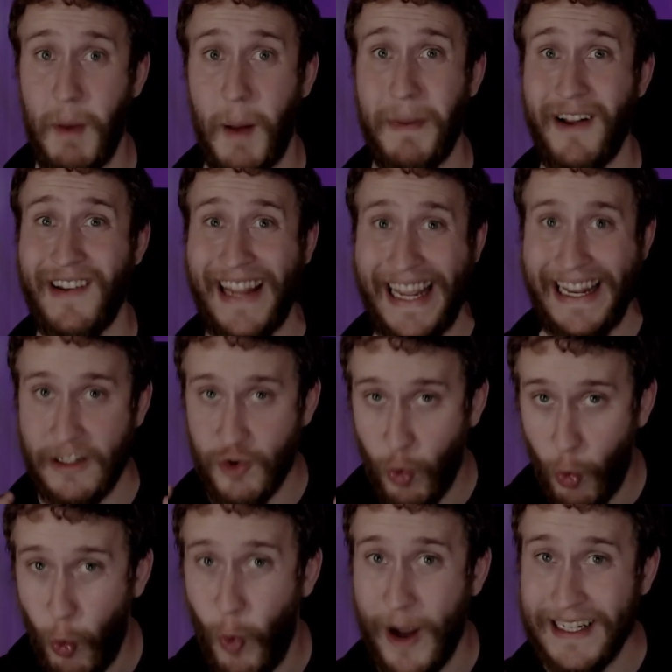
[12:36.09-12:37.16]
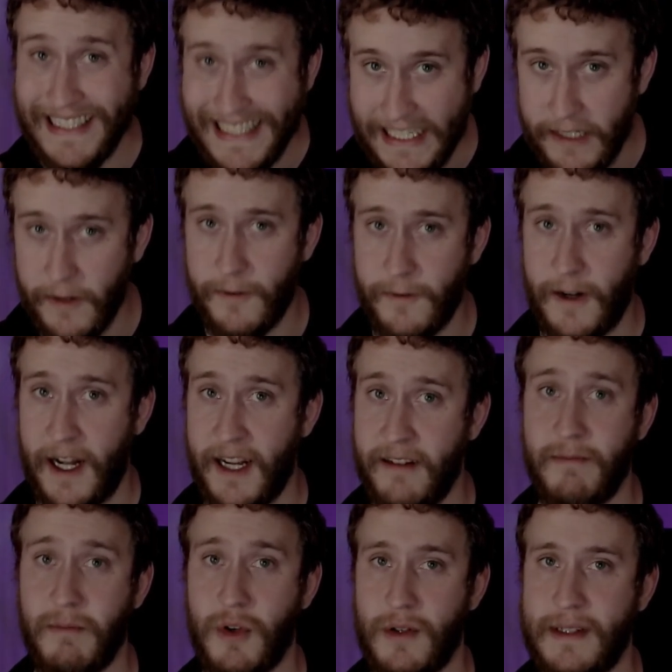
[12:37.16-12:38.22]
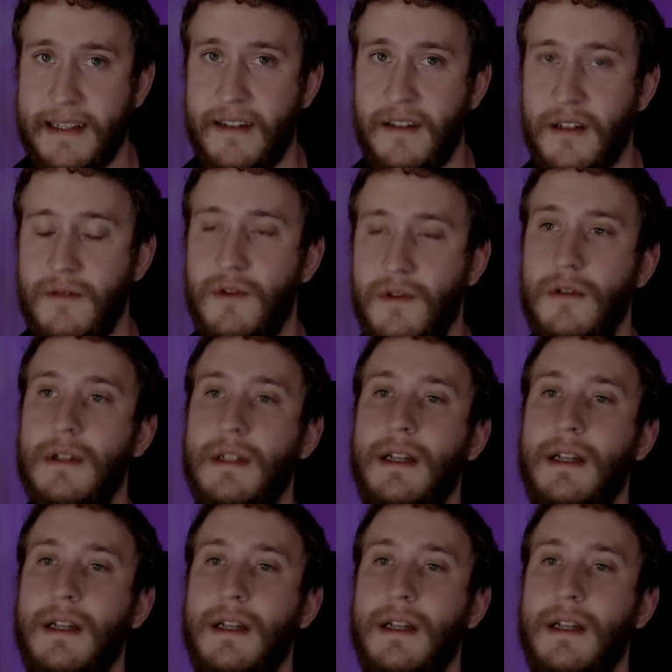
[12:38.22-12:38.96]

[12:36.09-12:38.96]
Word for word: appearing in twenty-five percent of Druid